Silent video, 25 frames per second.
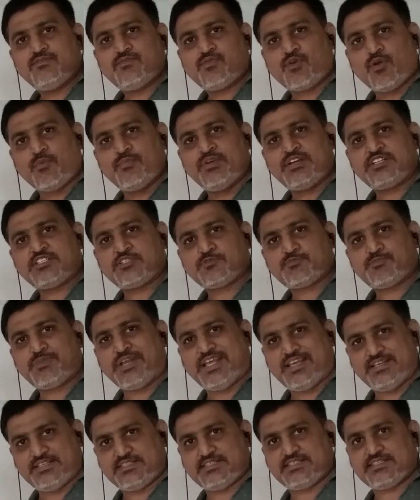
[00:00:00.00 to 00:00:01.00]
from its
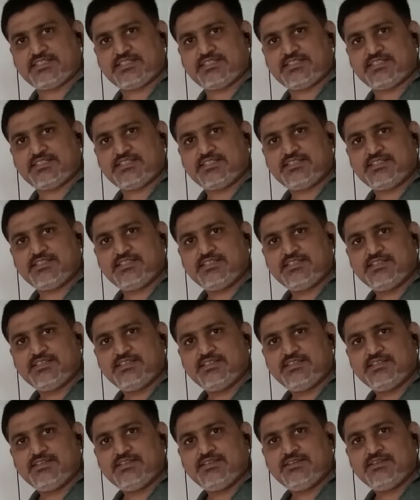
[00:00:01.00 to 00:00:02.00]
place
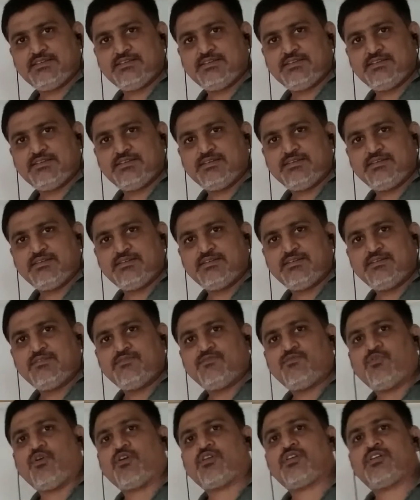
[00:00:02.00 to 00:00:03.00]

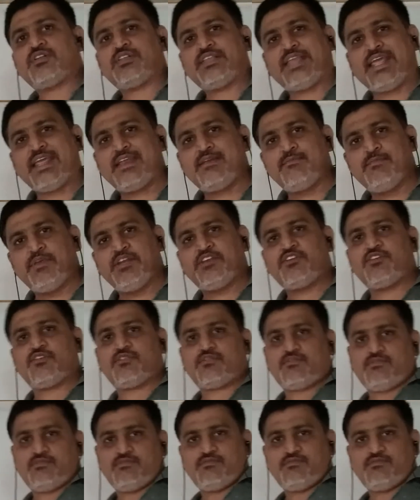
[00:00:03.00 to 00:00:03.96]
for 10 meter,